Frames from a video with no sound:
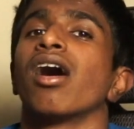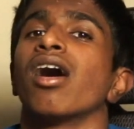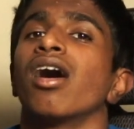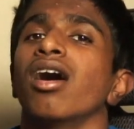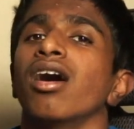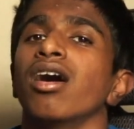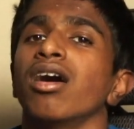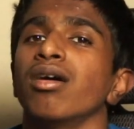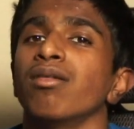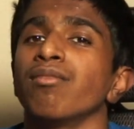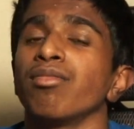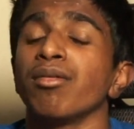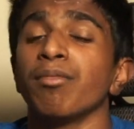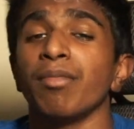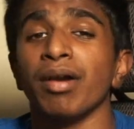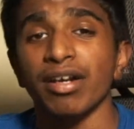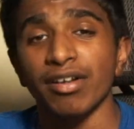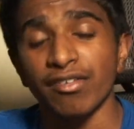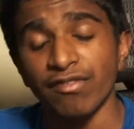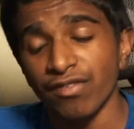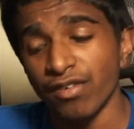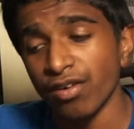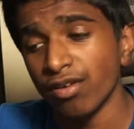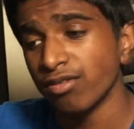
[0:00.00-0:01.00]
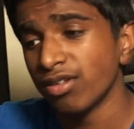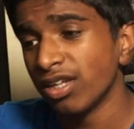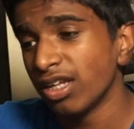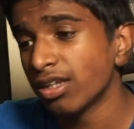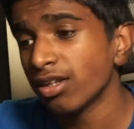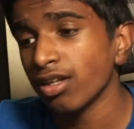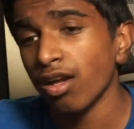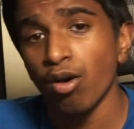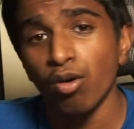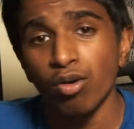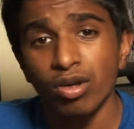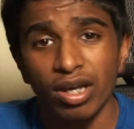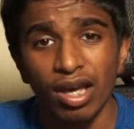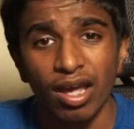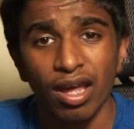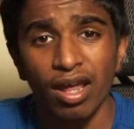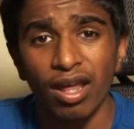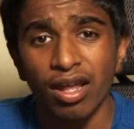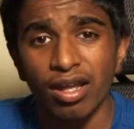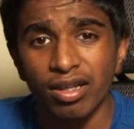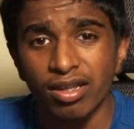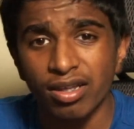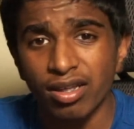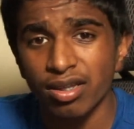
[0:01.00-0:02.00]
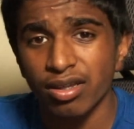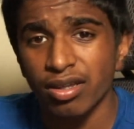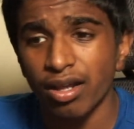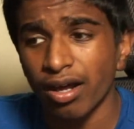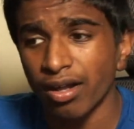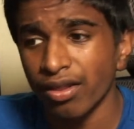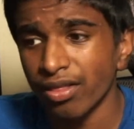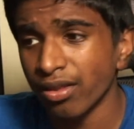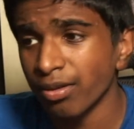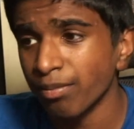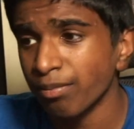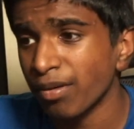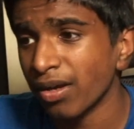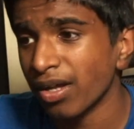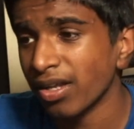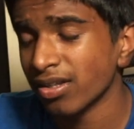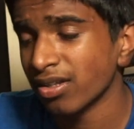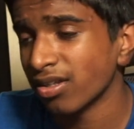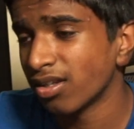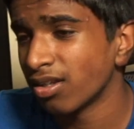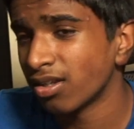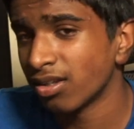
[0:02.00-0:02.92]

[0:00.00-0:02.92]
The microphone, it's okay. It's not the best.